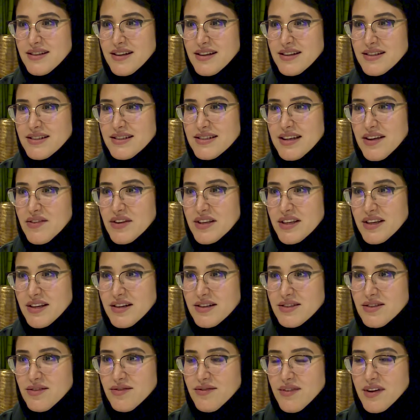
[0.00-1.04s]
7
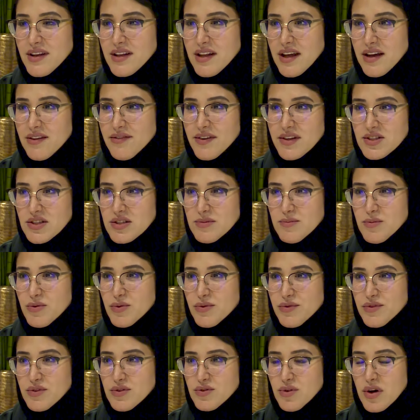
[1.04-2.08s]
years of my life, I just
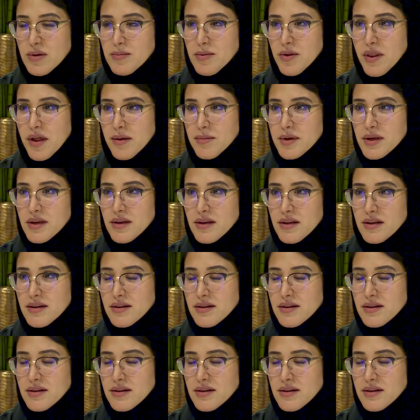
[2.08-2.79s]
moved to Abu Dhabi.